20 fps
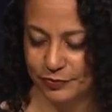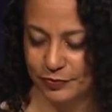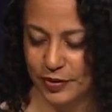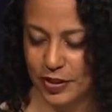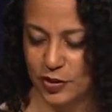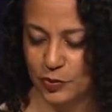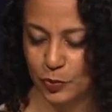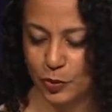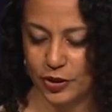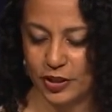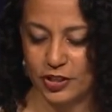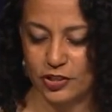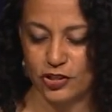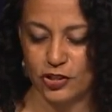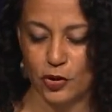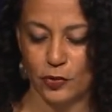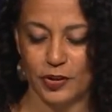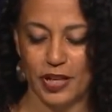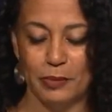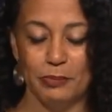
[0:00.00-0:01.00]
His work has
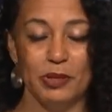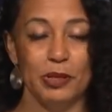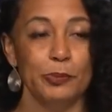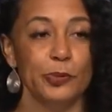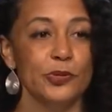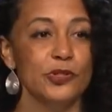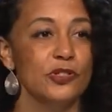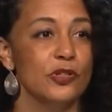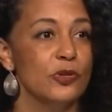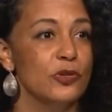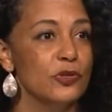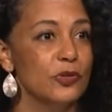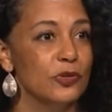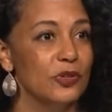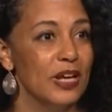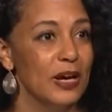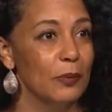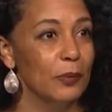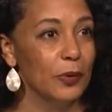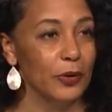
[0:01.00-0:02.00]
shown that people's social
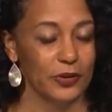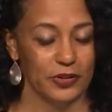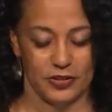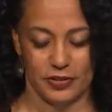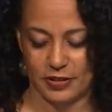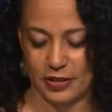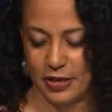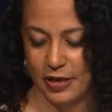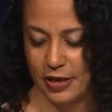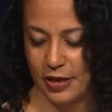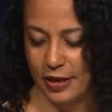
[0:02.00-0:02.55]
networks,